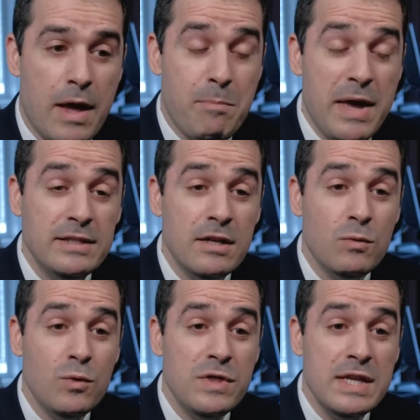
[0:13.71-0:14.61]
A patient
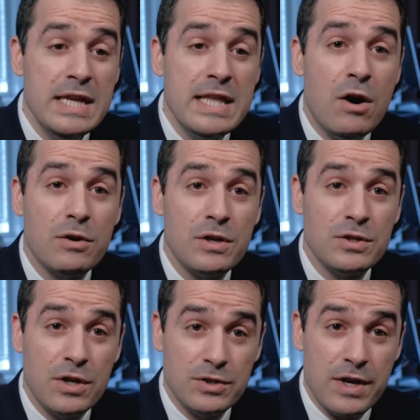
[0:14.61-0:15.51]
would need aortic
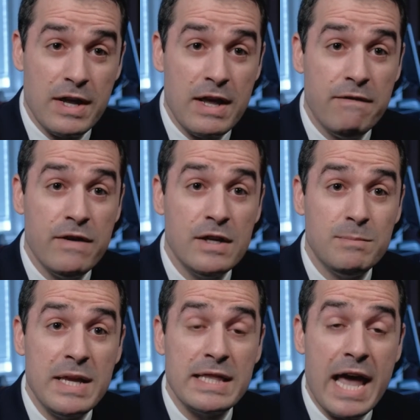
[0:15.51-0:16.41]
surgery if he is
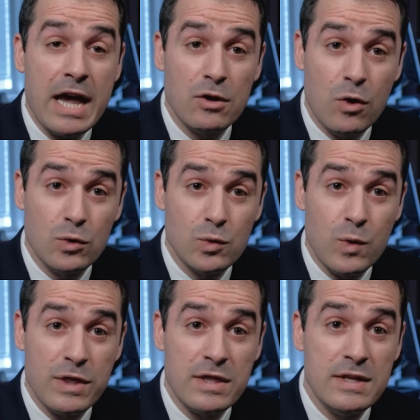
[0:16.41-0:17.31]
being diagnosed
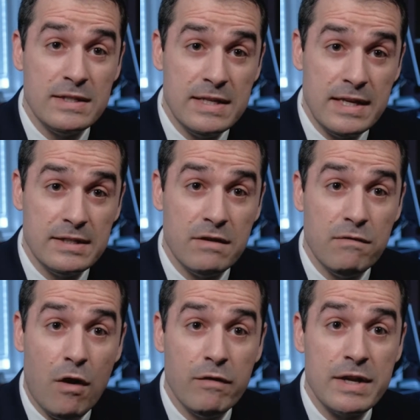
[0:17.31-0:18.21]
with a disease
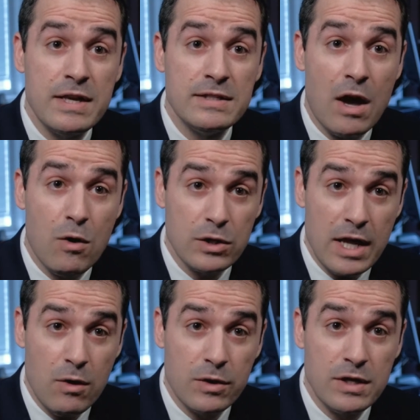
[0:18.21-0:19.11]
involving his
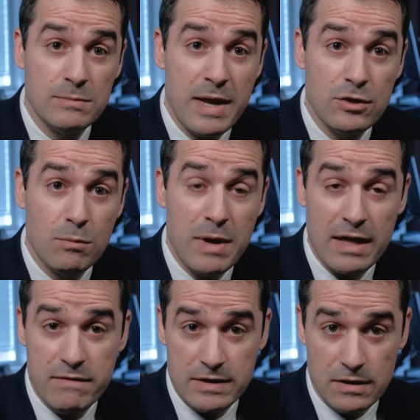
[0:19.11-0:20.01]
aorta or his major
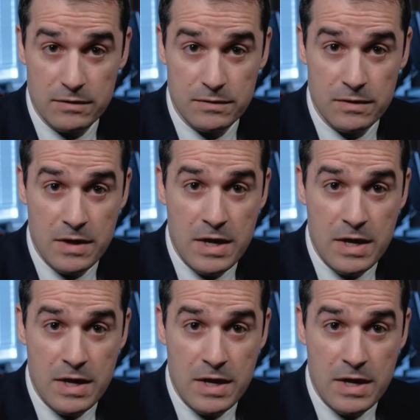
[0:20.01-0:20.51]
blood vessels.